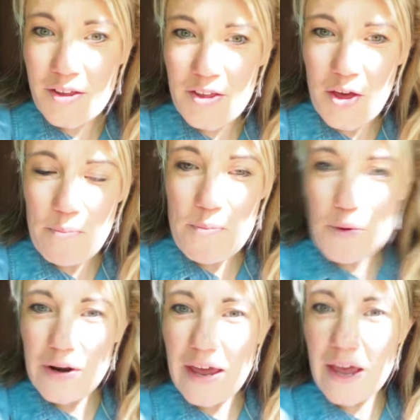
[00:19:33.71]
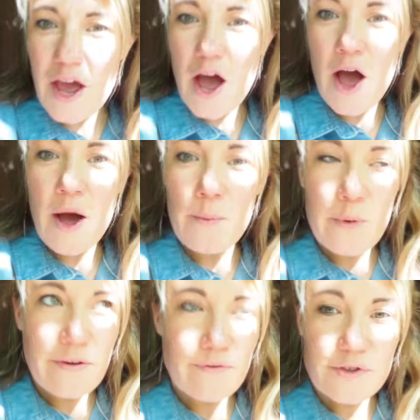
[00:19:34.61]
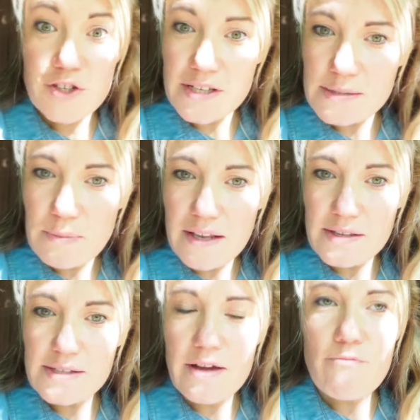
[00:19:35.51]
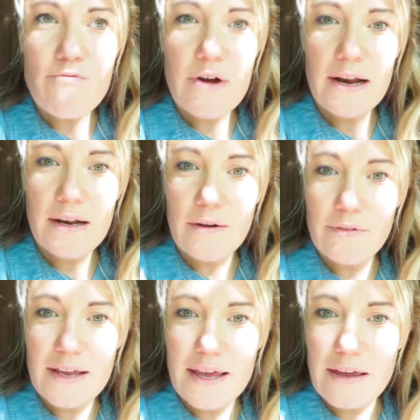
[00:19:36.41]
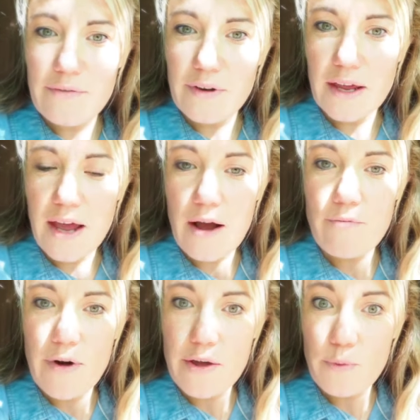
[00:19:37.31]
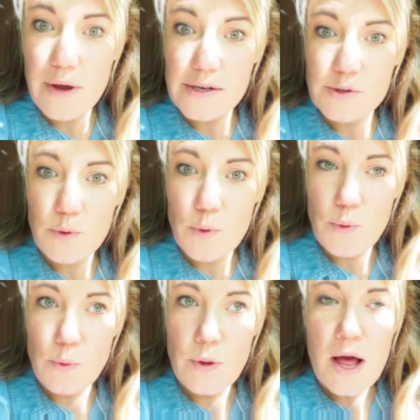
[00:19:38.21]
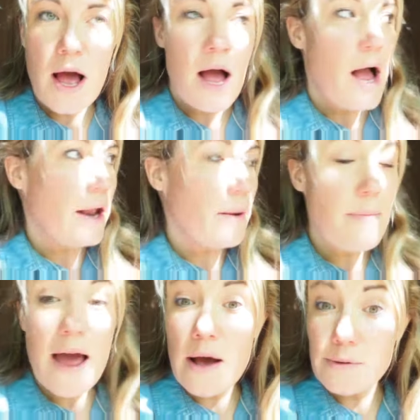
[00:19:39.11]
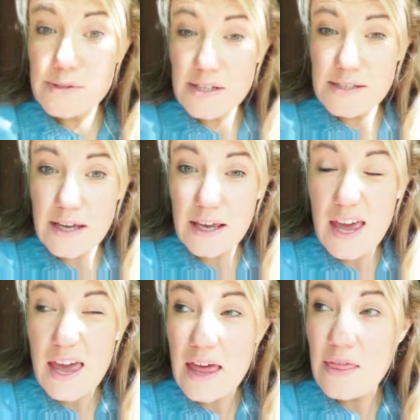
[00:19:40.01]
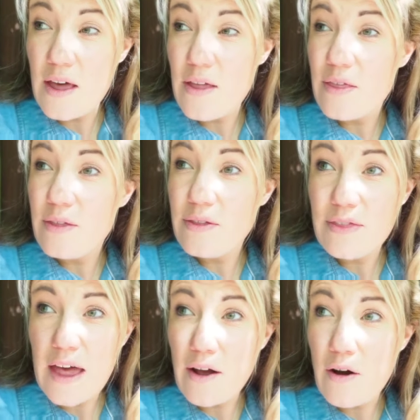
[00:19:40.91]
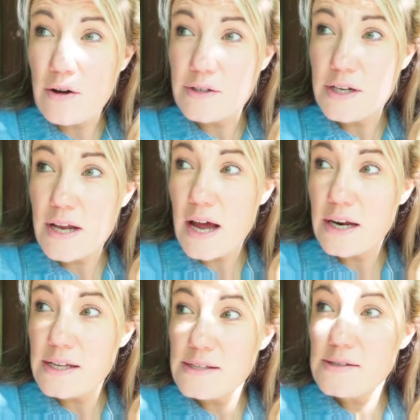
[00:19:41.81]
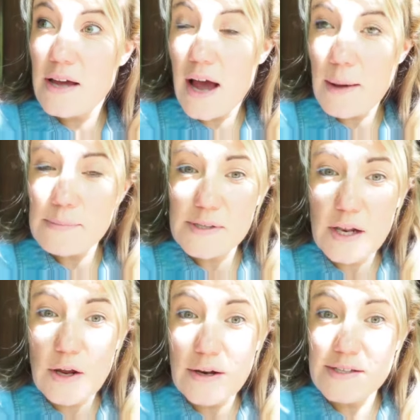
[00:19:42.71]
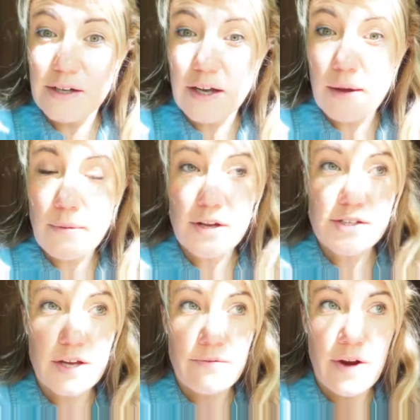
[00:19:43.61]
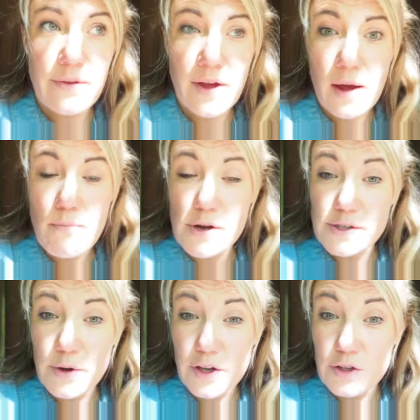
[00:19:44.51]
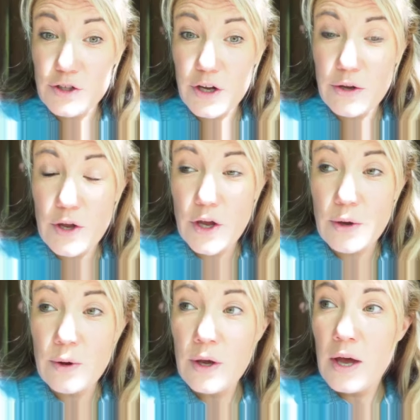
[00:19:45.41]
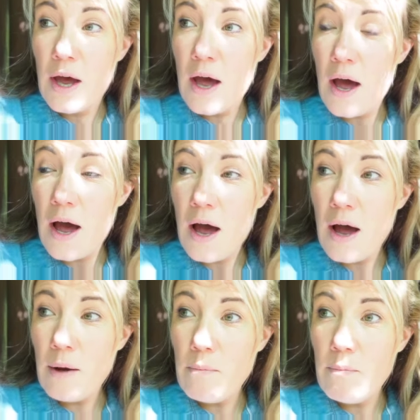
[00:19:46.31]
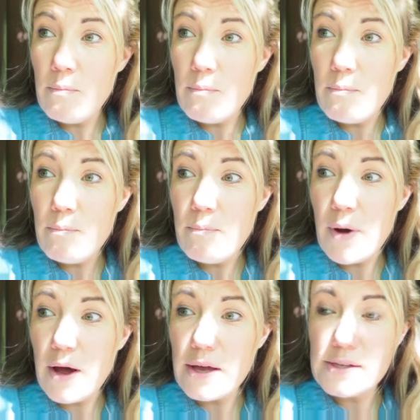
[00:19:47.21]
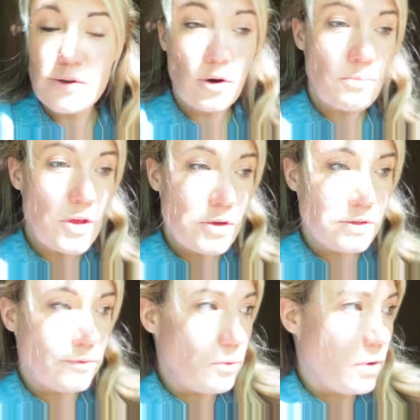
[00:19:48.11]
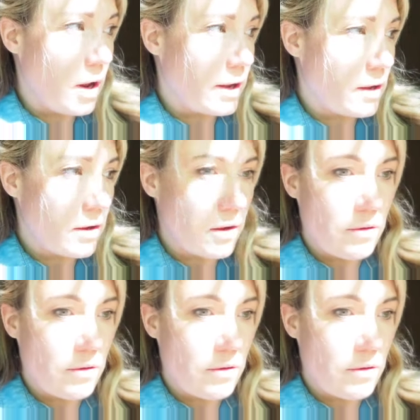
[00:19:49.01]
Good morning. Uh, we've just spent a really lovely evening at Raithwaite Hall, and I'm now sitting in their garden and it's absolutely stunning. I'm going to turn around the camera so I can show you, um, but it's got a beautiful, like,